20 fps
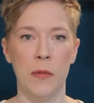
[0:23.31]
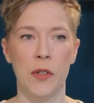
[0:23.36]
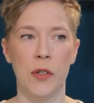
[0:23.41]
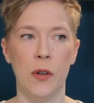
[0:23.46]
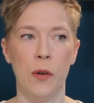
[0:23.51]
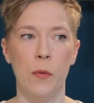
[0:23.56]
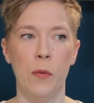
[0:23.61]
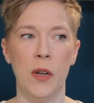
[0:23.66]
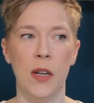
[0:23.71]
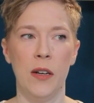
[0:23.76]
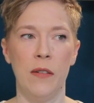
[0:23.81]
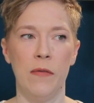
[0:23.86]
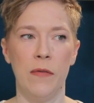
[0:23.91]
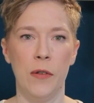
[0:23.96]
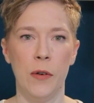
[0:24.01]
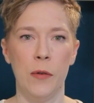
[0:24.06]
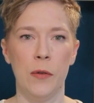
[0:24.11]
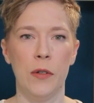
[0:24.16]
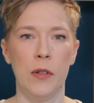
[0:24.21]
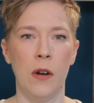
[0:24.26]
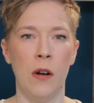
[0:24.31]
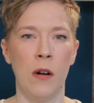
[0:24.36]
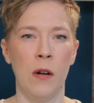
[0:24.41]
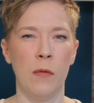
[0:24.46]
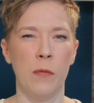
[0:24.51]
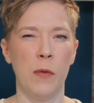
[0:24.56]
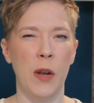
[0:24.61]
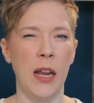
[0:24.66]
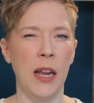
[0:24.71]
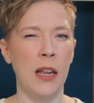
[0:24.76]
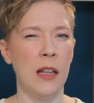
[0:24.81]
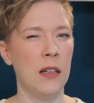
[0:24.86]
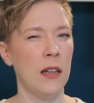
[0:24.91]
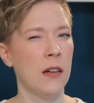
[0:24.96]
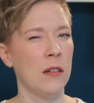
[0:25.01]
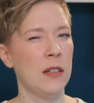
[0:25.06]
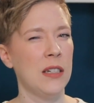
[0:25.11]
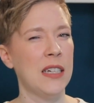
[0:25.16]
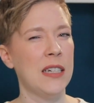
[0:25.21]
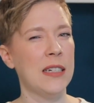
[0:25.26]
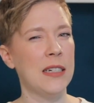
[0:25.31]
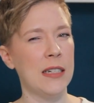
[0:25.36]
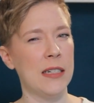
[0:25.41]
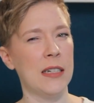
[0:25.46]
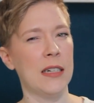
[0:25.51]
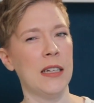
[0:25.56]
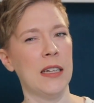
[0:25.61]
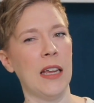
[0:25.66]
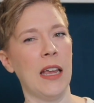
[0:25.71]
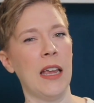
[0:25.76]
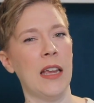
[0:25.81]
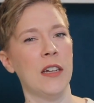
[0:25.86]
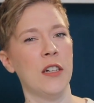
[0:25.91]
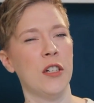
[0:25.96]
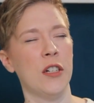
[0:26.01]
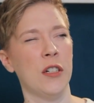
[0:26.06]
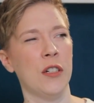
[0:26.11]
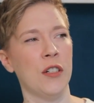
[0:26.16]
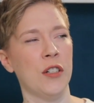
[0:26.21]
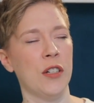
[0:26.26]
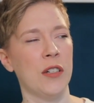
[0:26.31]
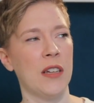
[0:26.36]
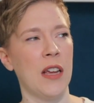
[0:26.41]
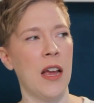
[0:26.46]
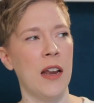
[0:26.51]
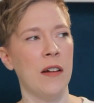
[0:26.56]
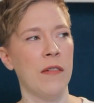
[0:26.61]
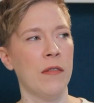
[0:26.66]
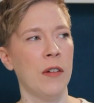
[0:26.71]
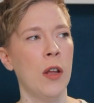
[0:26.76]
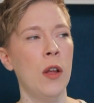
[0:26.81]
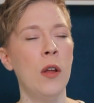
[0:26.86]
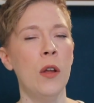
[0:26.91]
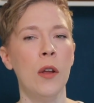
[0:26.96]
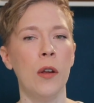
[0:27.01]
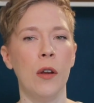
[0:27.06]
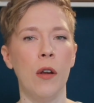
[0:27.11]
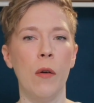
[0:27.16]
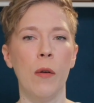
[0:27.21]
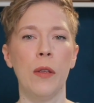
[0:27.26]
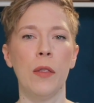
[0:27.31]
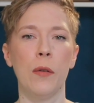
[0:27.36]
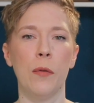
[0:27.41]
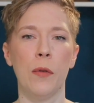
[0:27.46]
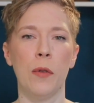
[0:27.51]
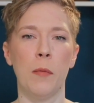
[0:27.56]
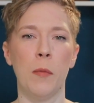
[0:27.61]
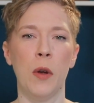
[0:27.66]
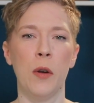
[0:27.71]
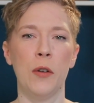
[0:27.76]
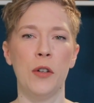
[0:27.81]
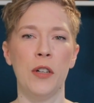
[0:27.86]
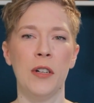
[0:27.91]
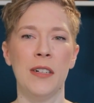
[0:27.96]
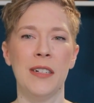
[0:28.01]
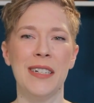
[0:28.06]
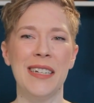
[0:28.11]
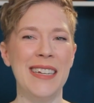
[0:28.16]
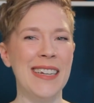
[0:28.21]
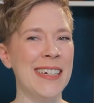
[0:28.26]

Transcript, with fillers: So when folks are regularly disengaged and just kind of going through the motions,